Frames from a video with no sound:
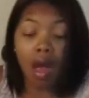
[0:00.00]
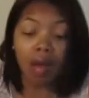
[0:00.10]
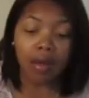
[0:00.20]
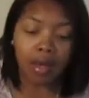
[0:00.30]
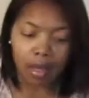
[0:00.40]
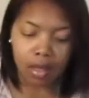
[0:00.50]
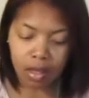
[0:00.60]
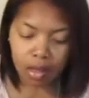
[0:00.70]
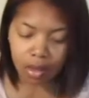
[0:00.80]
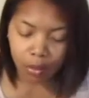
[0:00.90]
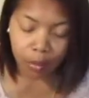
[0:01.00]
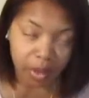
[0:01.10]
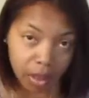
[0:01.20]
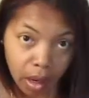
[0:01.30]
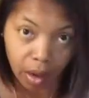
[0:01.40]
Okay guys, so
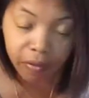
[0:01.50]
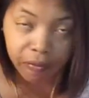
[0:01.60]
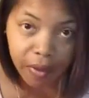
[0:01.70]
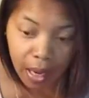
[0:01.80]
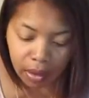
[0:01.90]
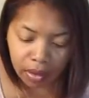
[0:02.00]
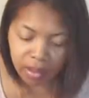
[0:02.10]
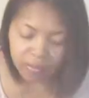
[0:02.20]
we are finally